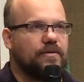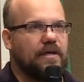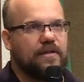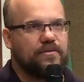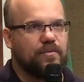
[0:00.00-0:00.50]

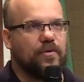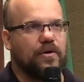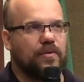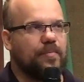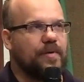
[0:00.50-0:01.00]
and then
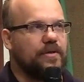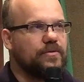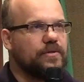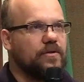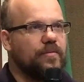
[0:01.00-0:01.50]
tomorrow Pedro
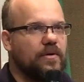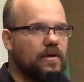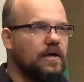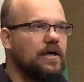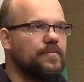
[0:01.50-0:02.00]
Salomão
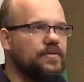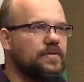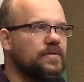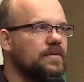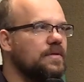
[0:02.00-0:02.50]

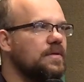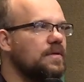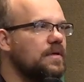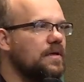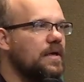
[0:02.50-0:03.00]
comes,
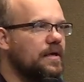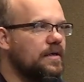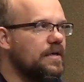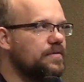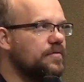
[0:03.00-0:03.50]
he
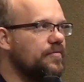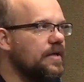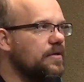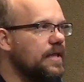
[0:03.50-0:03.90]
gives the final